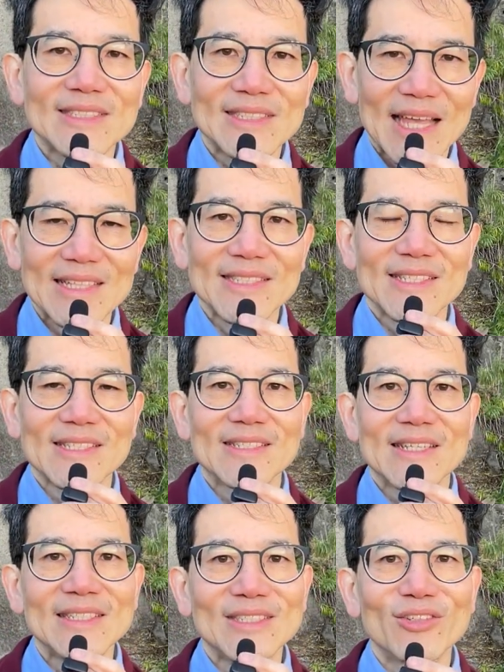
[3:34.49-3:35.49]
tenses,
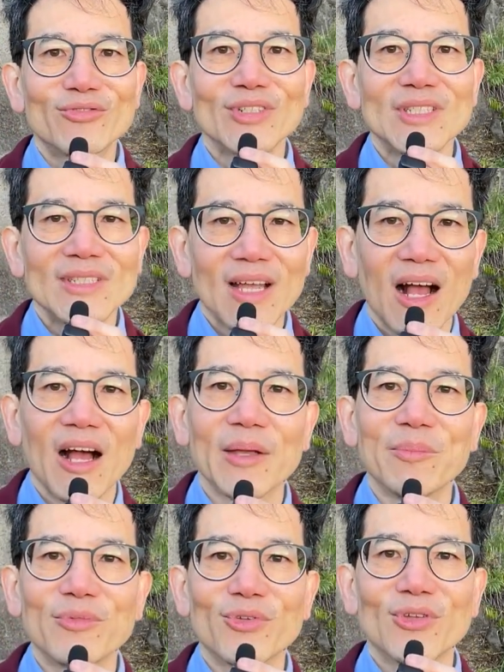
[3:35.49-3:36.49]
in different
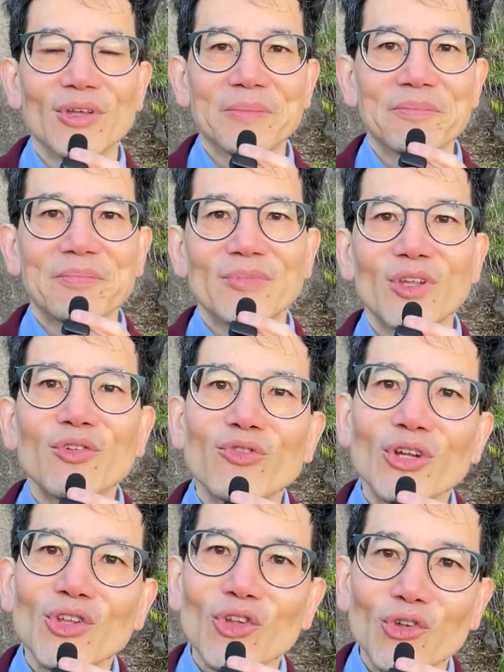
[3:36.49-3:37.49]
times,
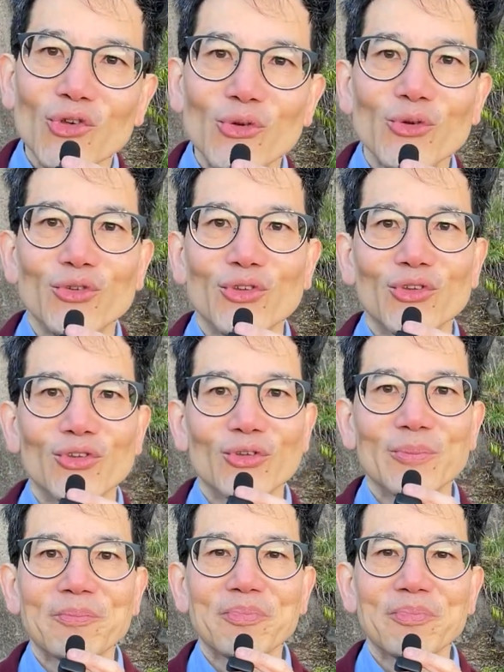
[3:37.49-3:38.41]
different uses.